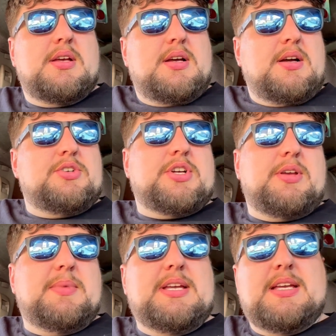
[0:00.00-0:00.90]
I'll show you
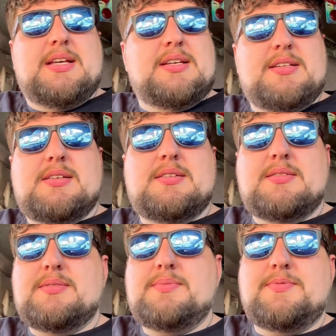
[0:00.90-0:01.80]
me
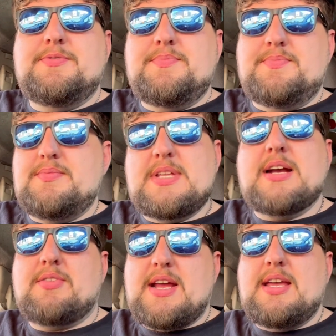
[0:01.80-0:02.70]

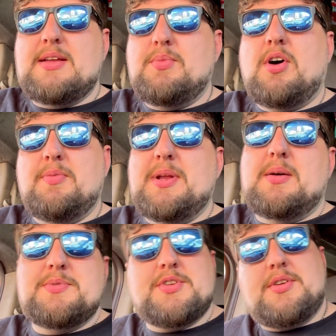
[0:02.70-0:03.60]
decorating, what I've been
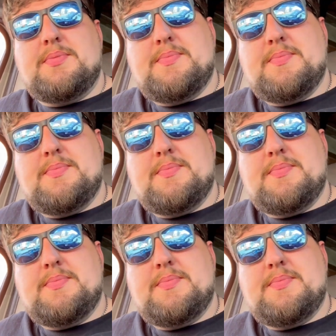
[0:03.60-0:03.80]
up to.